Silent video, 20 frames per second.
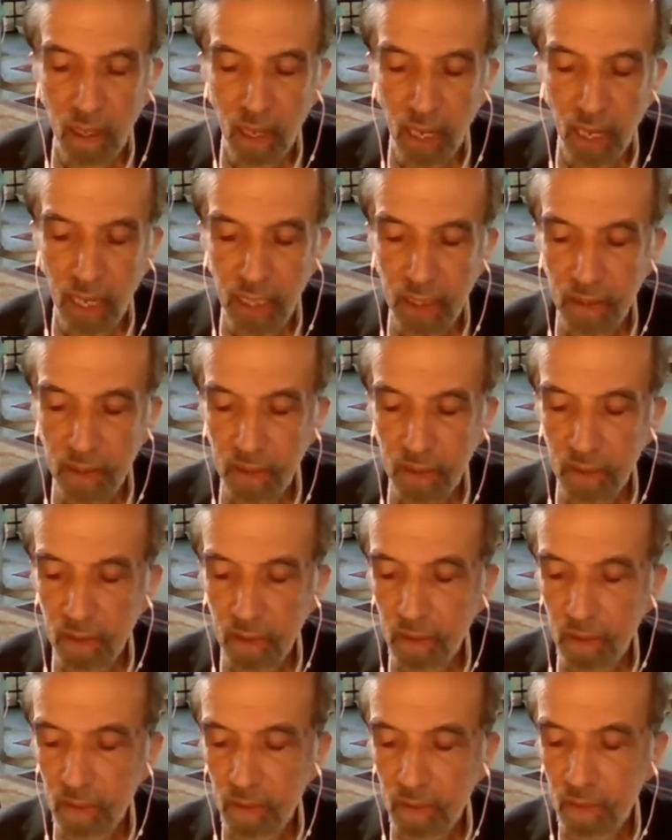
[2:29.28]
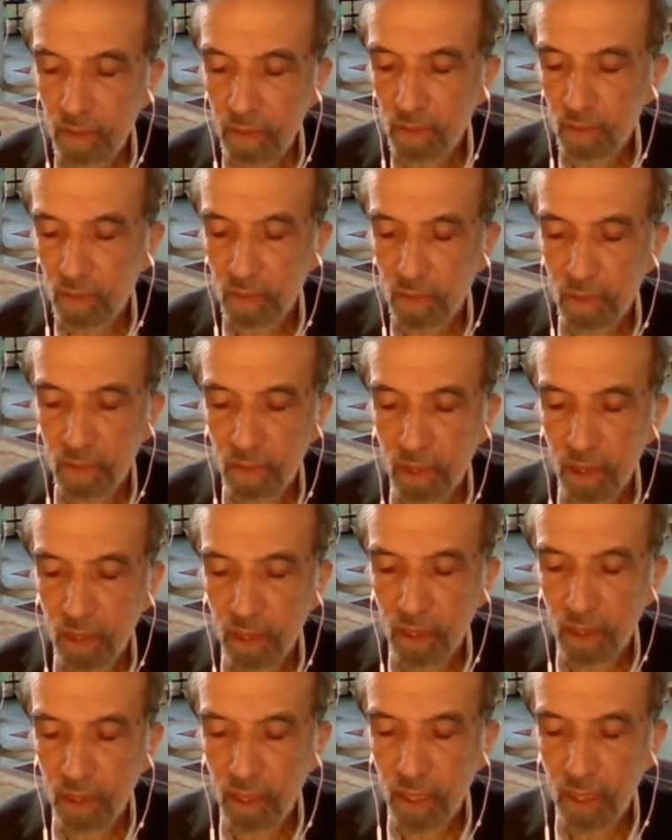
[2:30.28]
I, uh,
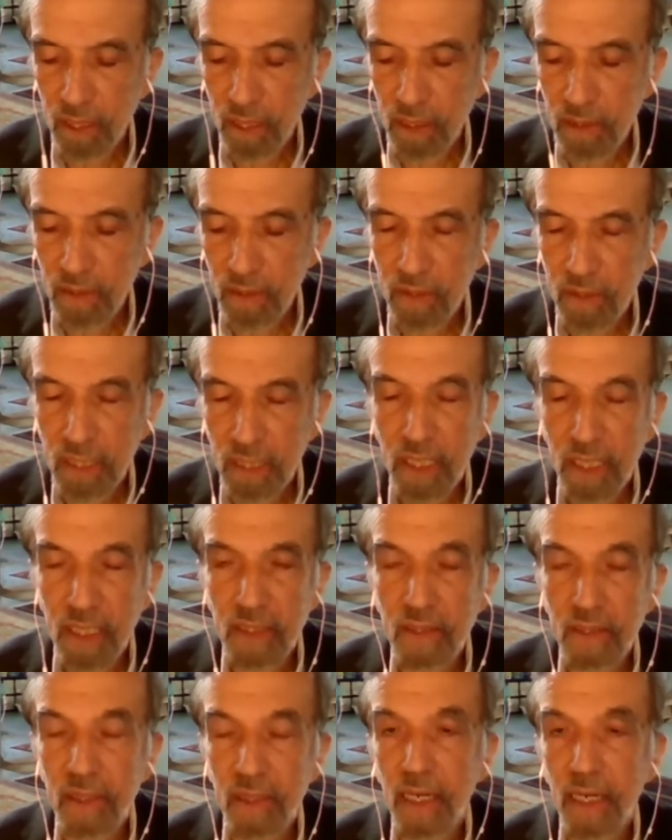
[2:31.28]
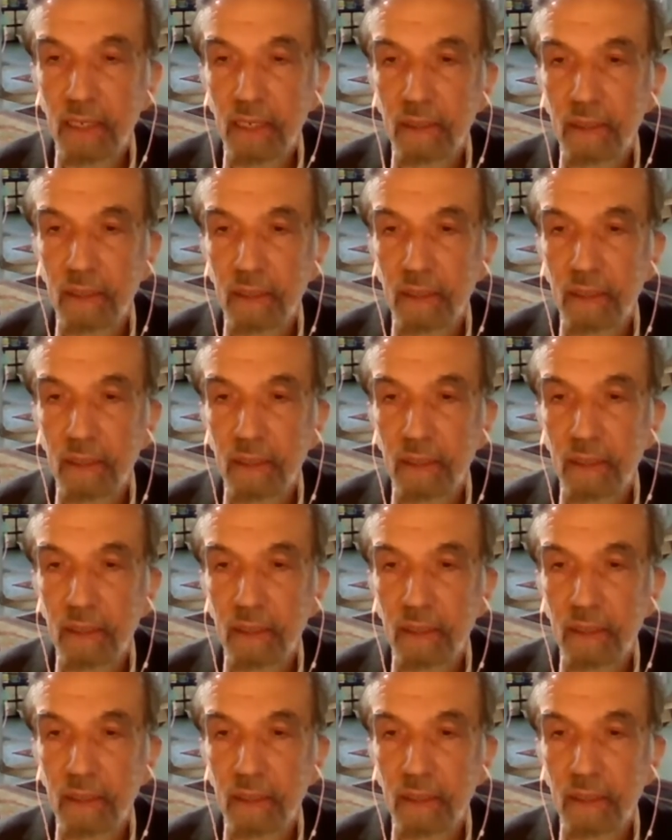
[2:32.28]
I suggest that